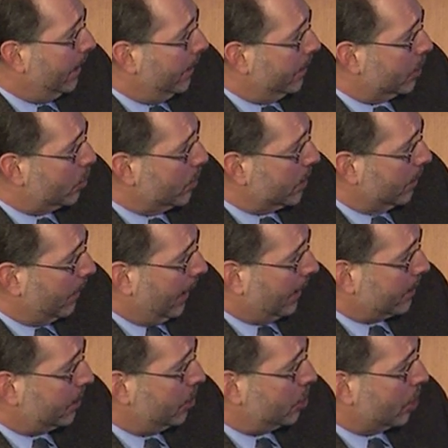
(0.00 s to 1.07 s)
This was the
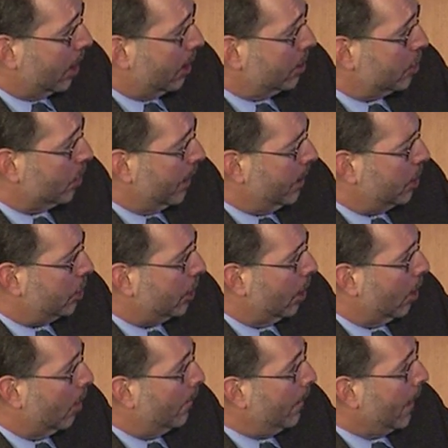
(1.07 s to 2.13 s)
mass-to-charge
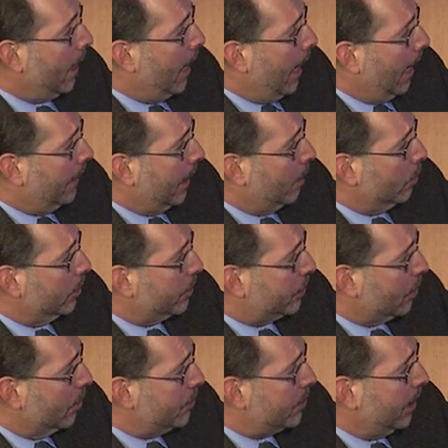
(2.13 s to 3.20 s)
ratio, and they were
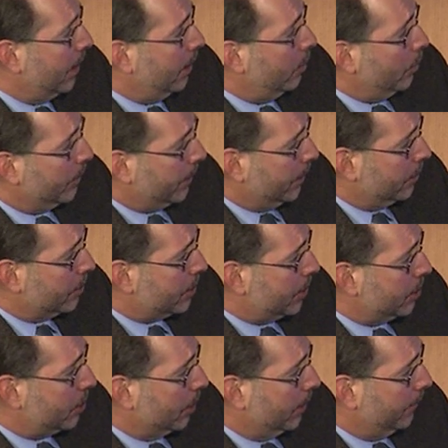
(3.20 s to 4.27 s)
associated with
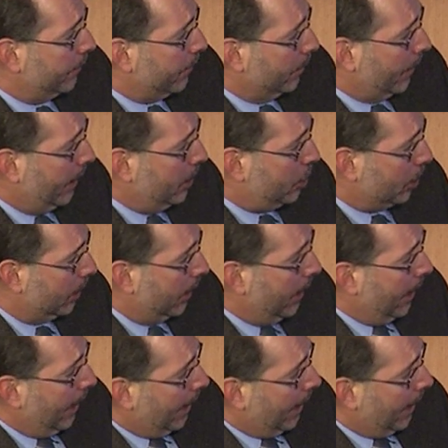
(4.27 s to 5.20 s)
interstitial inflammation.